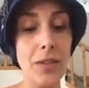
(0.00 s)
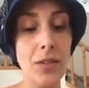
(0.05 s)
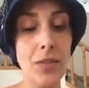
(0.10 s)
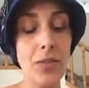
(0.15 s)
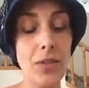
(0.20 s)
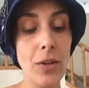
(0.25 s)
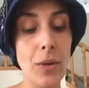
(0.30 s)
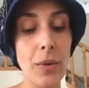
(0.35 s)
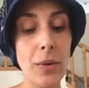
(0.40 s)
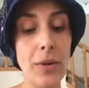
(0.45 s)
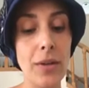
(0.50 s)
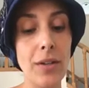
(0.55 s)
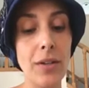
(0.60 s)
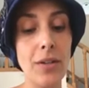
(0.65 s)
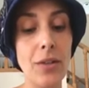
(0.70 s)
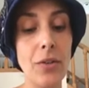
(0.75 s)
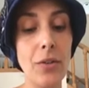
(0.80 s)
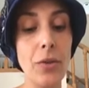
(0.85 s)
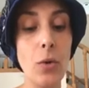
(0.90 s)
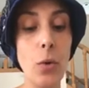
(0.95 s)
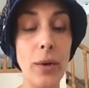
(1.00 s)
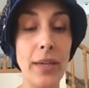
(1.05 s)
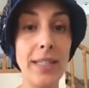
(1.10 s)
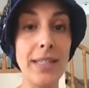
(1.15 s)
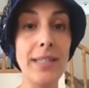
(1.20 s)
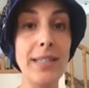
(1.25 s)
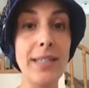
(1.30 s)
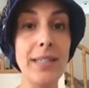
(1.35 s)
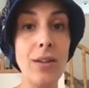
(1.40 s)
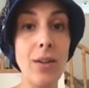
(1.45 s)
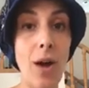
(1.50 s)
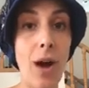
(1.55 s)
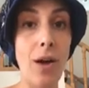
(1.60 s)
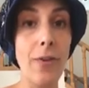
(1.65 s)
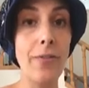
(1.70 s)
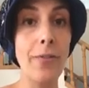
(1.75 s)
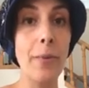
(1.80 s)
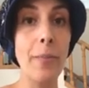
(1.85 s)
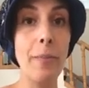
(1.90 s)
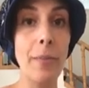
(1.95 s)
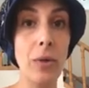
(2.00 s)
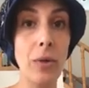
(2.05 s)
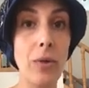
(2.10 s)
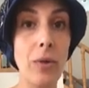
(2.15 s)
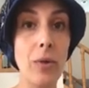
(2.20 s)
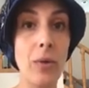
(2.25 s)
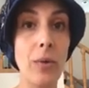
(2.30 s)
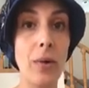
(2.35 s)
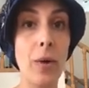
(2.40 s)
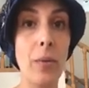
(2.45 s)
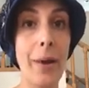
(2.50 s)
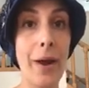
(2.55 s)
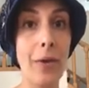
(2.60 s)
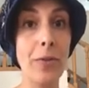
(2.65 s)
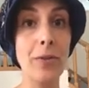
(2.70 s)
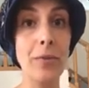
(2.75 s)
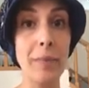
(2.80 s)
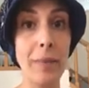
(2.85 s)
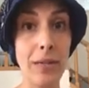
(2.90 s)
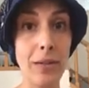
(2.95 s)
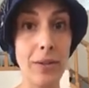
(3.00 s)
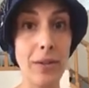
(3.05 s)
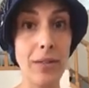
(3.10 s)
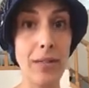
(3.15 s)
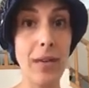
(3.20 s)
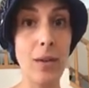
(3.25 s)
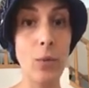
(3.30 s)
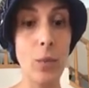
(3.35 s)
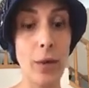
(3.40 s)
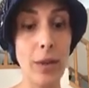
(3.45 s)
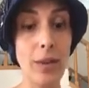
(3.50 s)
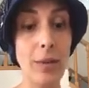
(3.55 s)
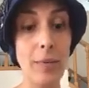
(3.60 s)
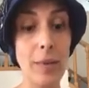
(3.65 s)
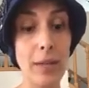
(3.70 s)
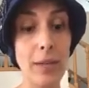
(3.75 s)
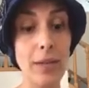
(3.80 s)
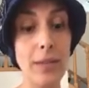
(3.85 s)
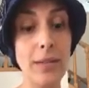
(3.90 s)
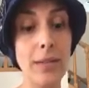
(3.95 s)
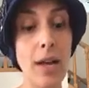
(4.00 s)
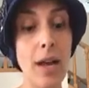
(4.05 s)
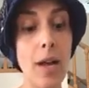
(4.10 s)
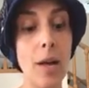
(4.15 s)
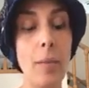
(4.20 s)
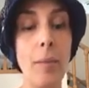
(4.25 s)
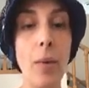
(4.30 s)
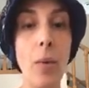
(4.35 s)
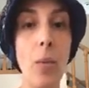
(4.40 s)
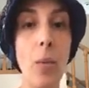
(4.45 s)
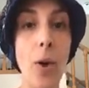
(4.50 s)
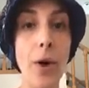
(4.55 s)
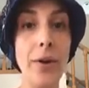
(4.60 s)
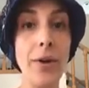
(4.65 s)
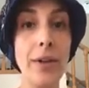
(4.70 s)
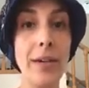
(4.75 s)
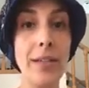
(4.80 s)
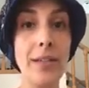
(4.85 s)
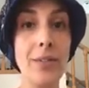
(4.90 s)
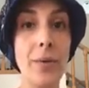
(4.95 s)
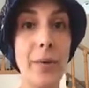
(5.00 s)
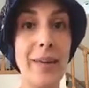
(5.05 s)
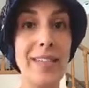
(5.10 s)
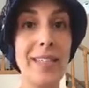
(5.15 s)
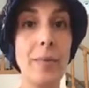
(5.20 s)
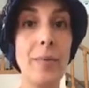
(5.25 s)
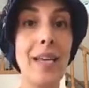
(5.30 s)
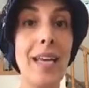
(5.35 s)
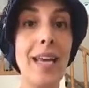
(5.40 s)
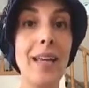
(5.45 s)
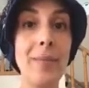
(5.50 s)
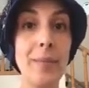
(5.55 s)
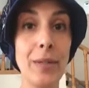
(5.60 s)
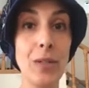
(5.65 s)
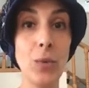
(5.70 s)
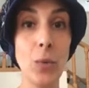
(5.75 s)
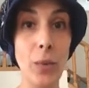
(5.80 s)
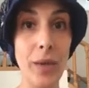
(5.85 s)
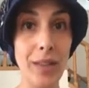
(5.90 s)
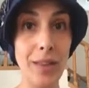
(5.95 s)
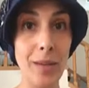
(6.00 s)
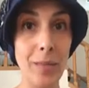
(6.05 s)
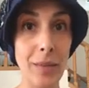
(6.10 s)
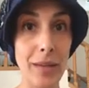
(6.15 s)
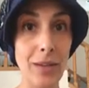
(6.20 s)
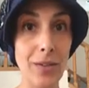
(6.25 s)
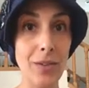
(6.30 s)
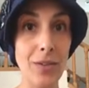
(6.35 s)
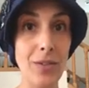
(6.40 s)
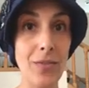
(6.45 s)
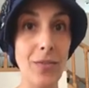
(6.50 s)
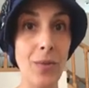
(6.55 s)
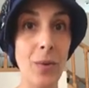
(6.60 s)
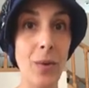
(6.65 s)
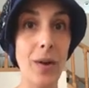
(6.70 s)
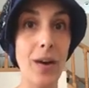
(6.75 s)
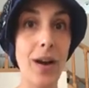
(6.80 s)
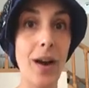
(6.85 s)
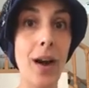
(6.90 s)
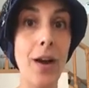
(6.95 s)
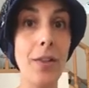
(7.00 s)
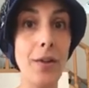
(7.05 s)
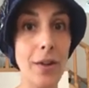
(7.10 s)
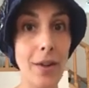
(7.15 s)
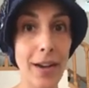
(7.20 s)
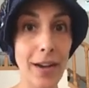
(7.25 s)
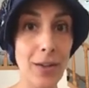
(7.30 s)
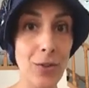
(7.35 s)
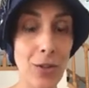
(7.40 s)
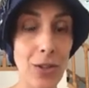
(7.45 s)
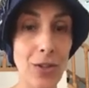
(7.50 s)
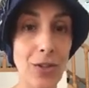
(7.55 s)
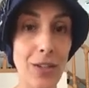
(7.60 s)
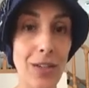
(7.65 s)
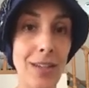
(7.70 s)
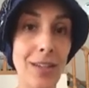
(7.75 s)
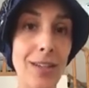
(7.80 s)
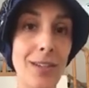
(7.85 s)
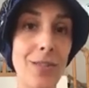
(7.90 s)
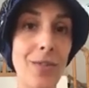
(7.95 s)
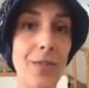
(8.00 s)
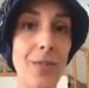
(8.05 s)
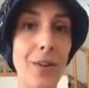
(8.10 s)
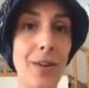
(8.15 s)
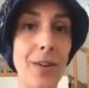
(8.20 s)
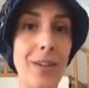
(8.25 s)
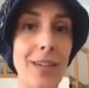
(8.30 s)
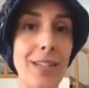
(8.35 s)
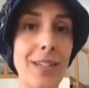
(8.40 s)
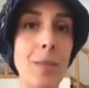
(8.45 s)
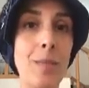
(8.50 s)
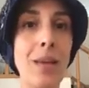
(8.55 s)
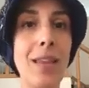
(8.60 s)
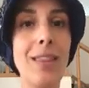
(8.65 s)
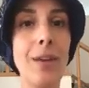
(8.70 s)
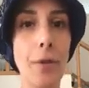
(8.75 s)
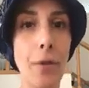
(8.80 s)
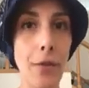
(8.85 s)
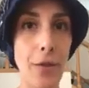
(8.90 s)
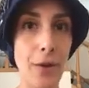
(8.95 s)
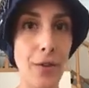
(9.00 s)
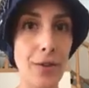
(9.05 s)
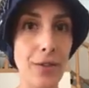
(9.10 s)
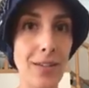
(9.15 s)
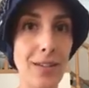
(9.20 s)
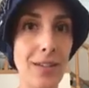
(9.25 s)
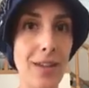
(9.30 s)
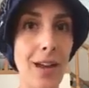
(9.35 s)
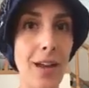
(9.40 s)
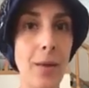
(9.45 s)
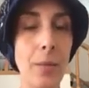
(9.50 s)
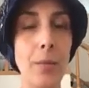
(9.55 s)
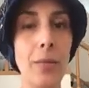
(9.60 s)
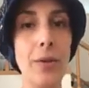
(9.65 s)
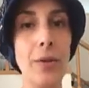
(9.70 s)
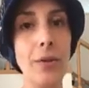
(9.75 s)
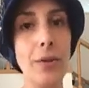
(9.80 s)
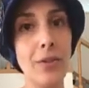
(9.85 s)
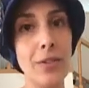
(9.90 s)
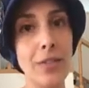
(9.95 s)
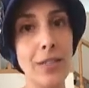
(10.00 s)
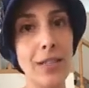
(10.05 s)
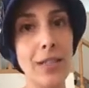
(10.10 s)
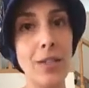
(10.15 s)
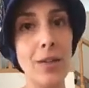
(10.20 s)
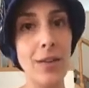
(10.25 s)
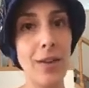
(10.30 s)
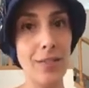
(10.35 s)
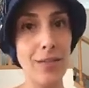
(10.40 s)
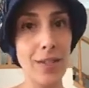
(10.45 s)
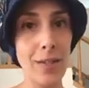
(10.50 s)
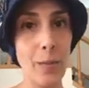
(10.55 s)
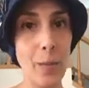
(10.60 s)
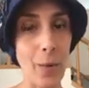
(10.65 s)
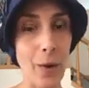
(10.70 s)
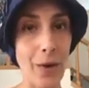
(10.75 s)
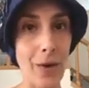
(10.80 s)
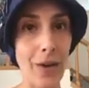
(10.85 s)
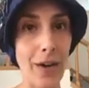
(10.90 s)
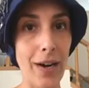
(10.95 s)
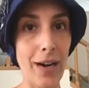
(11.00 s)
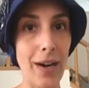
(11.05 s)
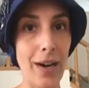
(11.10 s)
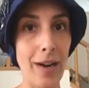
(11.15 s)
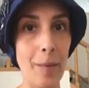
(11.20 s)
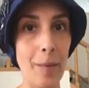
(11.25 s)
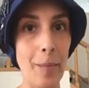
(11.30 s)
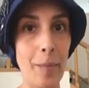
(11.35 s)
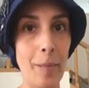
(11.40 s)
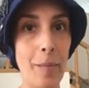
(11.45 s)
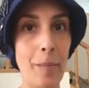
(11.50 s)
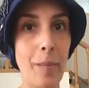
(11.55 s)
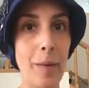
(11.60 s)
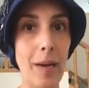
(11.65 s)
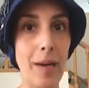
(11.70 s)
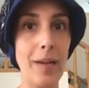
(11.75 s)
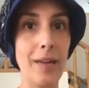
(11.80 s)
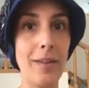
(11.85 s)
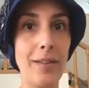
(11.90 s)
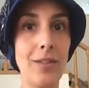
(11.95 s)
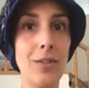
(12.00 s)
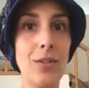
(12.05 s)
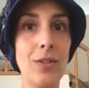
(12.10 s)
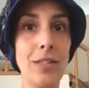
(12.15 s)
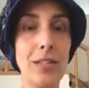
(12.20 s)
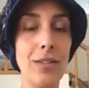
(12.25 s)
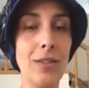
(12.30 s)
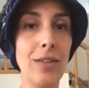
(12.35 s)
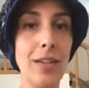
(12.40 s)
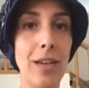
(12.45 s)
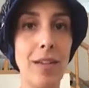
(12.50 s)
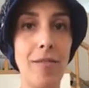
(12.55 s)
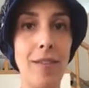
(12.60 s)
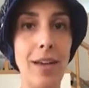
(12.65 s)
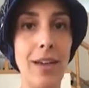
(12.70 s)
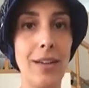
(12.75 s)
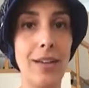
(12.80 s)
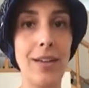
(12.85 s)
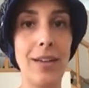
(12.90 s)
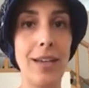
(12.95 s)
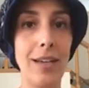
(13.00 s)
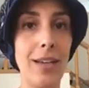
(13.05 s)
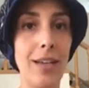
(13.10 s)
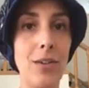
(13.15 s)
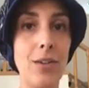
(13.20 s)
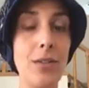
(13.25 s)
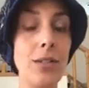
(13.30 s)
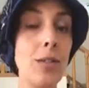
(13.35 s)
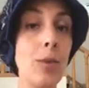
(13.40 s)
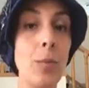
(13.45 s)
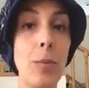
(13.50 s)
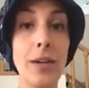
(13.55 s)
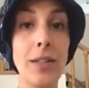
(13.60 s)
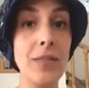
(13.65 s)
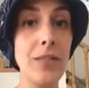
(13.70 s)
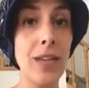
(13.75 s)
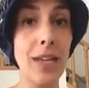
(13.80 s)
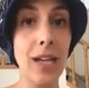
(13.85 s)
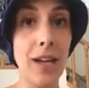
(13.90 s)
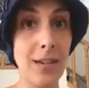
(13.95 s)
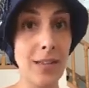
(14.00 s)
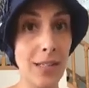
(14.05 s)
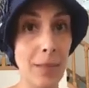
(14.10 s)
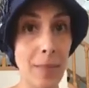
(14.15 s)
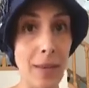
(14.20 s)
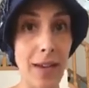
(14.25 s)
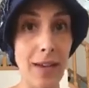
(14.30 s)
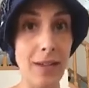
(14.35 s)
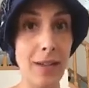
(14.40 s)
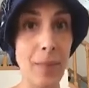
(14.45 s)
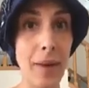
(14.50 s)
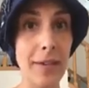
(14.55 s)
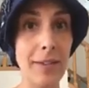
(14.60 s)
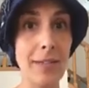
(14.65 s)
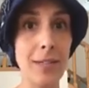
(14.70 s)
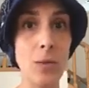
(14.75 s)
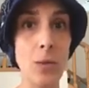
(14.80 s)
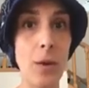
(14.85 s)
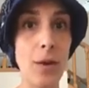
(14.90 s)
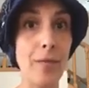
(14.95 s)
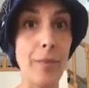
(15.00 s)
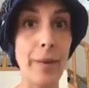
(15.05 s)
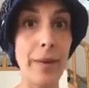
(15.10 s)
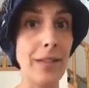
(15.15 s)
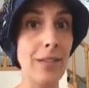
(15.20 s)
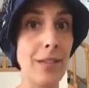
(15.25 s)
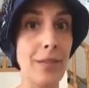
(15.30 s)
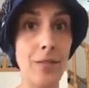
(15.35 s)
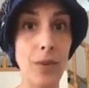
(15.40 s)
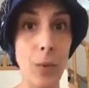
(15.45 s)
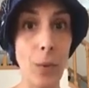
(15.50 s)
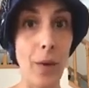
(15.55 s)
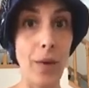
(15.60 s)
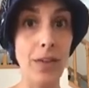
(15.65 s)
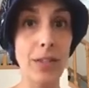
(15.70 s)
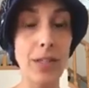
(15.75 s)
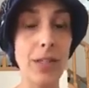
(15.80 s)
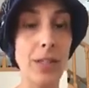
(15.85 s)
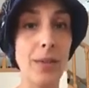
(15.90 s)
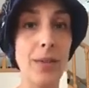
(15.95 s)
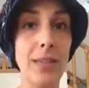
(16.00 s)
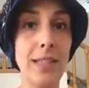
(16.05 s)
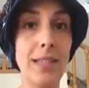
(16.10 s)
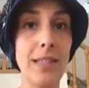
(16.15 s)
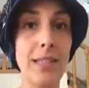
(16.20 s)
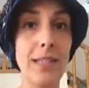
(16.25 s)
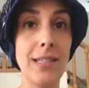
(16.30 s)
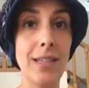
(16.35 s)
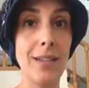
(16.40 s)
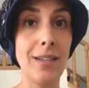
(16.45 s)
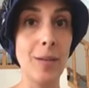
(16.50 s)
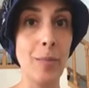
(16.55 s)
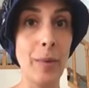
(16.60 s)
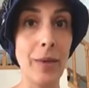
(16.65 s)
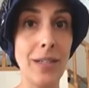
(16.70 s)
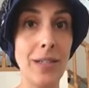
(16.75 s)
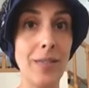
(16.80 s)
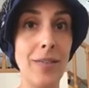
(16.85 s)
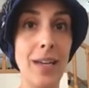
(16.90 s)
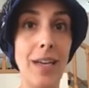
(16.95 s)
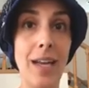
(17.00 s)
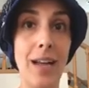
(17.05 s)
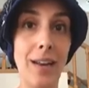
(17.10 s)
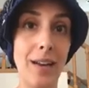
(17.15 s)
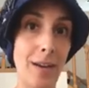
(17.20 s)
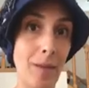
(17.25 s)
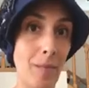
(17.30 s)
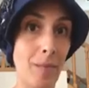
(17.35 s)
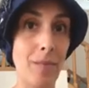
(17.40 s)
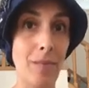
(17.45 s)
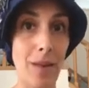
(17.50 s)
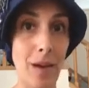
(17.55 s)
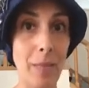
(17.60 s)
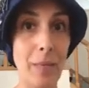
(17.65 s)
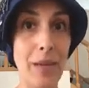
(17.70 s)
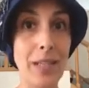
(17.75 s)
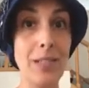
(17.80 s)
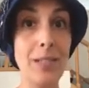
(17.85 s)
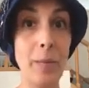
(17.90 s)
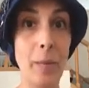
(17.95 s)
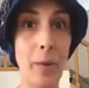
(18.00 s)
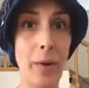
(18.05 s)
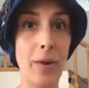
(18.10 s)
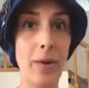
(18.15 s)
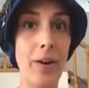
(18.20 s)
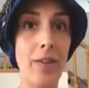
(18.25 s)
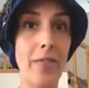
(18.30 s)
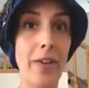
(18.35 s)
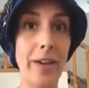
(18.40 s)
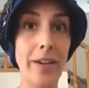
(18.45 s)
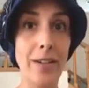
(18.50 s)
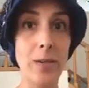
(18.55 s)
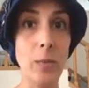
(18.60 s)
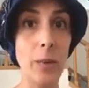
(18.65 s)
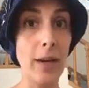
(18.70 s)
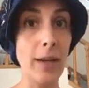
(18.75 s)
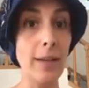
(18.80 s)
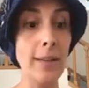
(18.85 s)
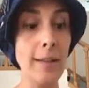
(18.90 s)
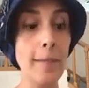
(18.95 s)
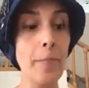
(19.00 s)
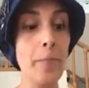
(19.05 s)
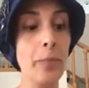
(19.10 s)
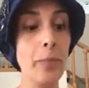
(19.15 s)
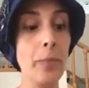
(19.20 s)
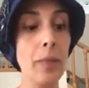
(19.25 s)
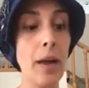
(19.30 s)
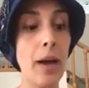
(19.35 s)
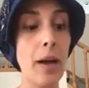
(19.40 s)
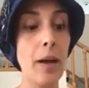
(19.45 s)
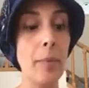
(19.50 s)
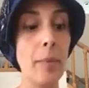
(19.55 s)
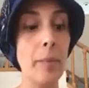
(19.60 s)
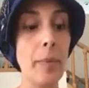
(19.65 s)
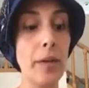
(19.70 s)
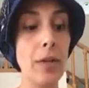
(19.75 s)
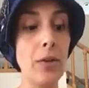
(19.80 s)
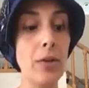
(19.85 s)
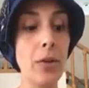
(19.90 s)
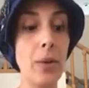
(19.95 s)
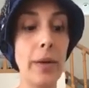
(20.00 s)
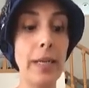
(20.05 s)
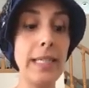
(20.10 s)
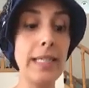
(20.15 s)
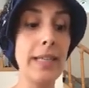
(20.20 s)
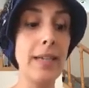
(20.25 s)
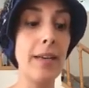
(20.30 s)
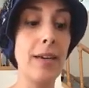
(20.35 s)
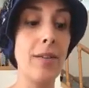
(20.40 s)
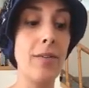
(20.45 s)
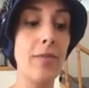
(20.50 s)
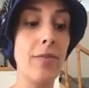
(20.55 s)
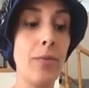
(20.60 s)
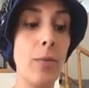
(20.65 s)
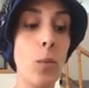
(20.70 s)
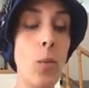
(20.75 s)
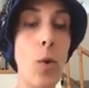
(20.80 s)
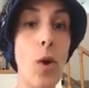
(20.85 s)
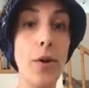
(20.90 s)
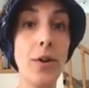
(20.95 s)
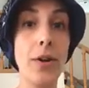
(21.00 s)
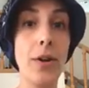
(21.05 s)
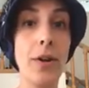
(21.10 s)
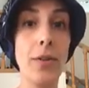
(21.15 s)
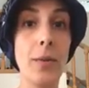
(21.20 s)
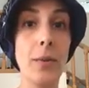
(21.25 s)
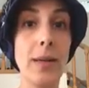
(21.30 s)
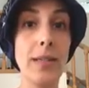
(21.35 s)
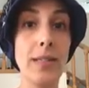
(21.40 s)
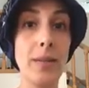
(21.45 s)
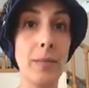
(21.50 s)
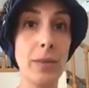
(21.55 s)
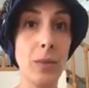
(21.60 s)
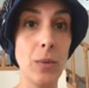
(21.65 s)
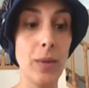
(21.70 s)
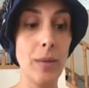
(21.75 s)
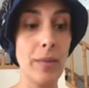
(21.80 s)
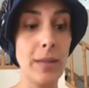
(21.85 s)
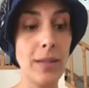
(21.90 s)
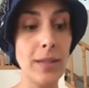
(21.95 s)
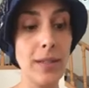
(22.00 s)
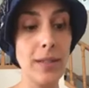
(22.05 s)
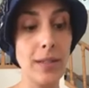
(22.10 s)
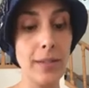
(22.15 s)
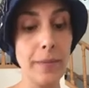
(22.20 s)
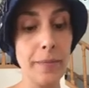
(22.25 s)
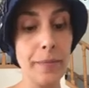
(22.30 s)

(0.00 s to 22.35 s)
So you're going to still offer milk around meals and with meals, but water is going to be in between the meals for other hydration needs to meet their thirst. When they're thirsty, you give some water, but you're still breastfeeding on demand past 12 months if you want to. That's extended breastfeeding, and I'm a big supporter of that as well. But you're going to give water otherwise in between meals.